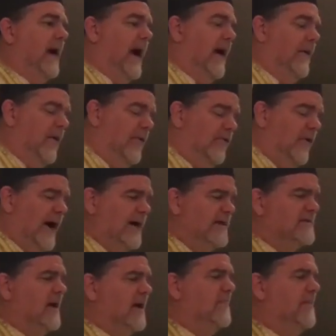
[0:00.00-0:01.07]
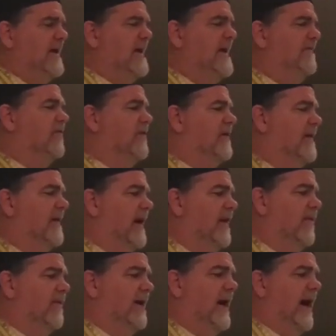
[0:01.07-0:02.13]
I will rise up evil in
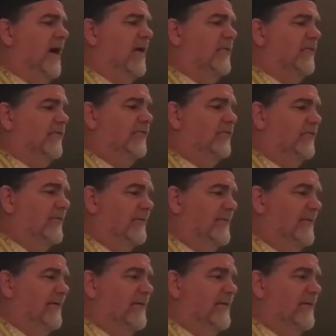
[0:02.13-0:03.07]
thy own house.